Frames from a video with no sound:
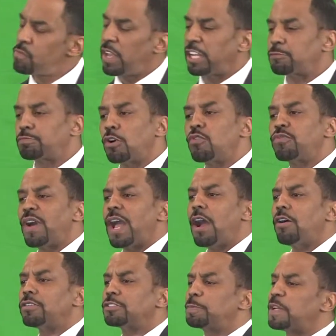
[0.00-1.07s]
That's
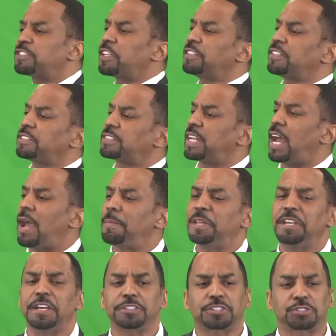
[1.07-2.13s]
profound, especially at this time in
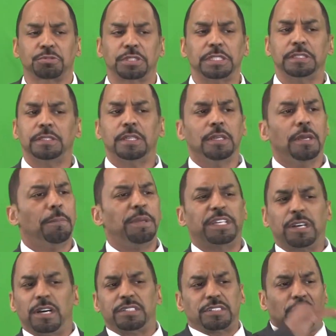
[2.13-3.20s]
history,
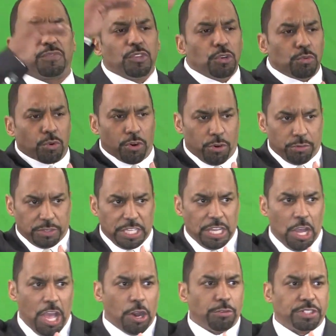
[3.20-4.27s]
because if you were the
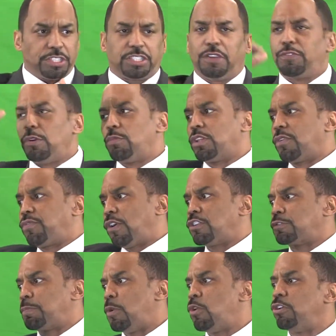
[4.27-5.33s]
eldest, if you were the
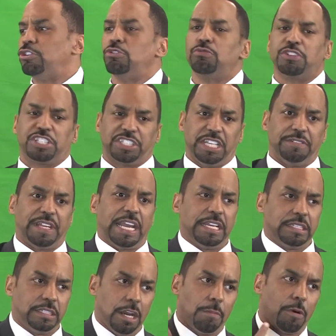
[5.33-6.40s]
firstborn, you received a
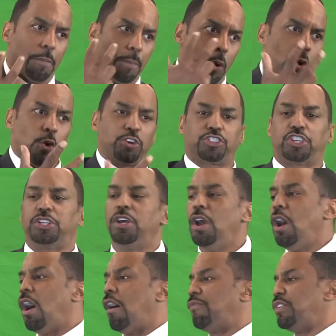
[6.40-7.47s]
double portion
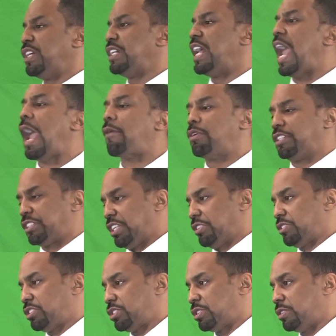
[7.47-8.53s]
of the
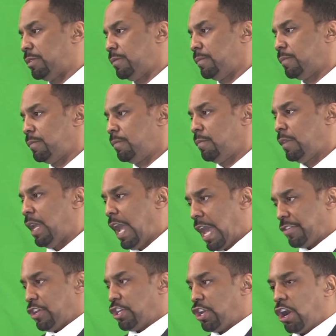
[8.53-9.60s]
inheritance. Right, right.
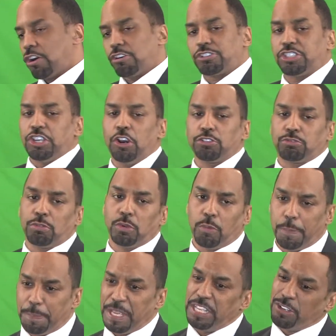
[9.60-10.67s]
And the younger children
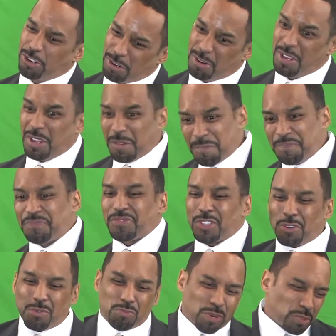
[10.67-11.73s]
would be your,
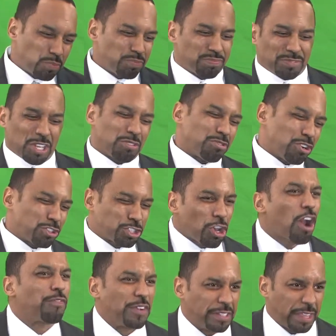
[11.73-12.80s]
would, your, your
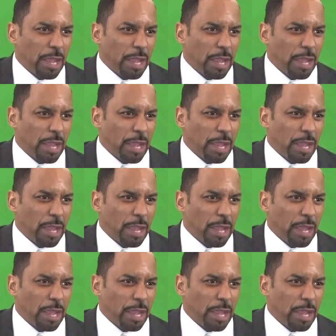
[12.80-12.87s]
servant.